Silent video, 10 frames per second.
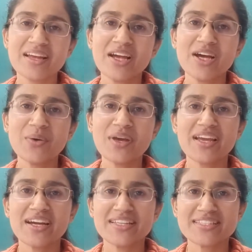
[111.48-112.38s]
Okay
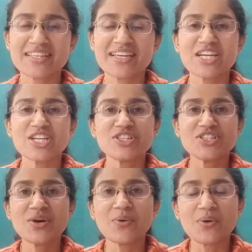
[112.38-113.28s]
guys,
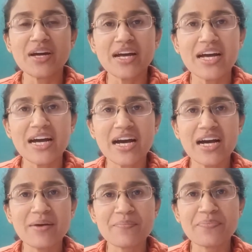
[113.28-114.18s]
so
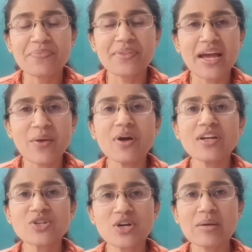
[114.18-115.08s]
I
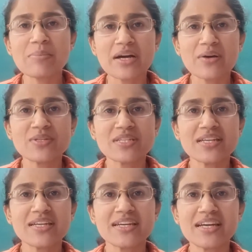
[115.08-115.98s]
want to talk about
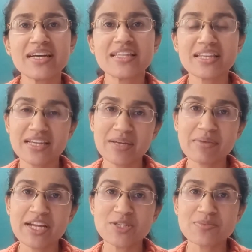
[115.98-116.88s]
the learning
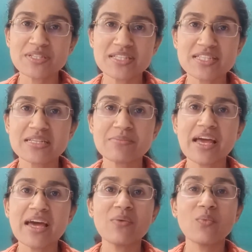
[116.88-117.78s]
management system
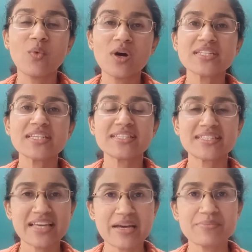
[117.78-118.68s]
and what
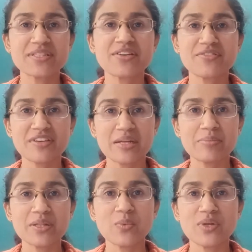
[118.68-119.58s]
exams are
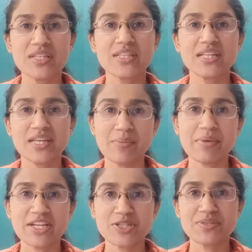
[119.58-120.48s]
available within the learning
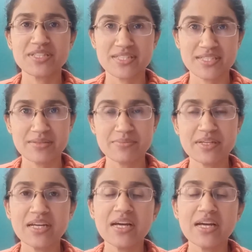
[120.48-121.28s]
management system.